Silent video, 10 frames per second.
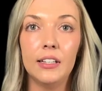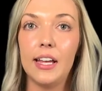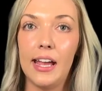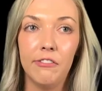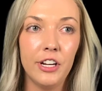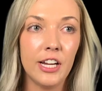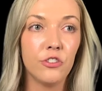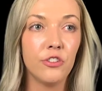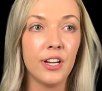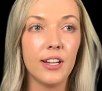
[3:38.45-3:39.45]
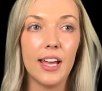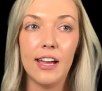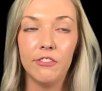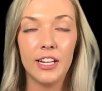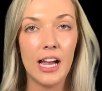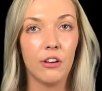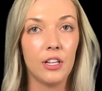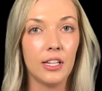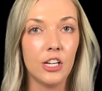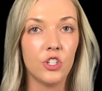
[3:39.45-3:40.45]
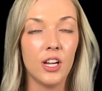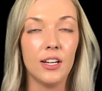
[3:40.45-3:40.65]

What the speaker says: Every entry, every calculation,